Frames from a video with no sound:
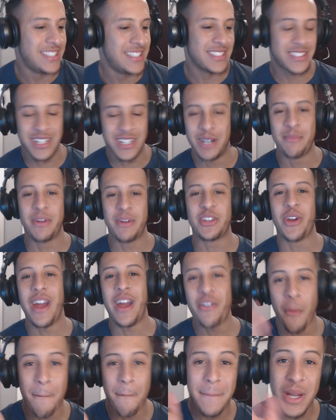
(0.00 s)
Come on, yo.
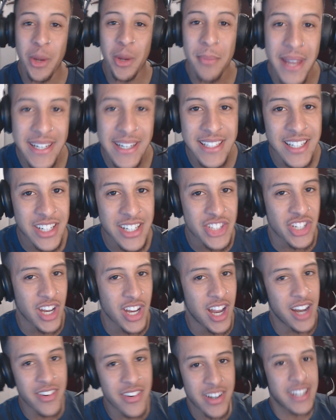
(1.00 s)
Everyone, big up Lady
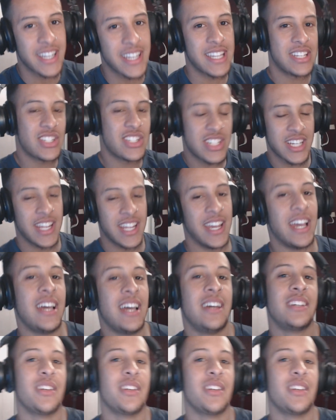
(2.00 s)
Leshurr on this, yeah.